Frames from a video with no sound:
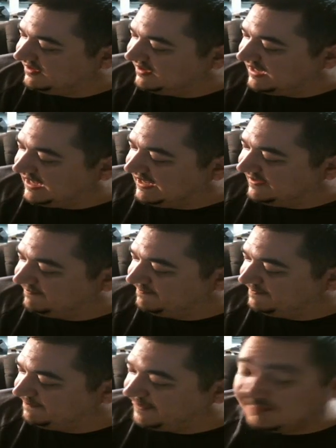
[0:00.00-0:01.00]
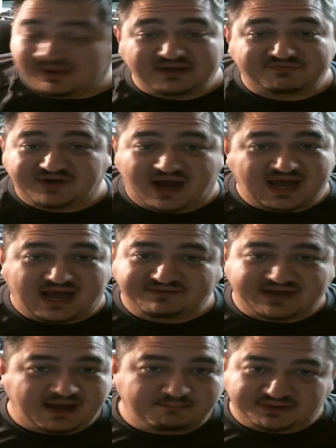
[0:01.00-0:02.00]
But if not, I've
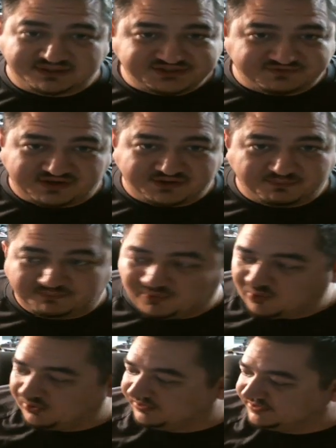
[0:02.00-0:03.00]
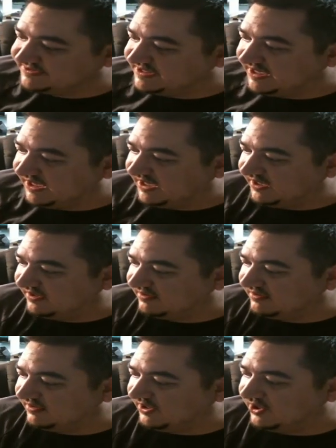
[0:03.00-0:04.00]
got a bunch of other boards that,
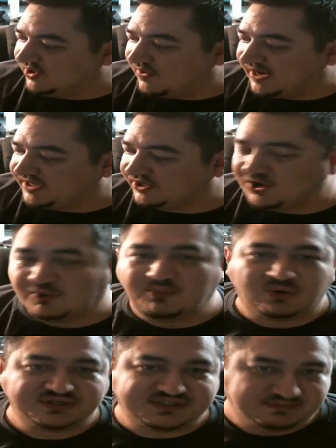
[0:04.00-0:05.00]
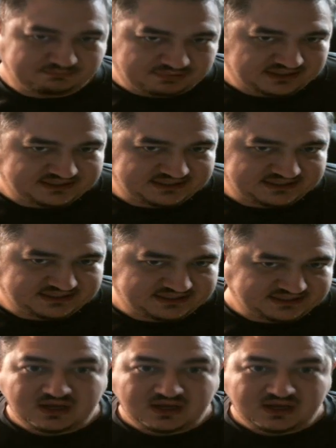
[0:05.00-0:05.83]
I could go more simplistic.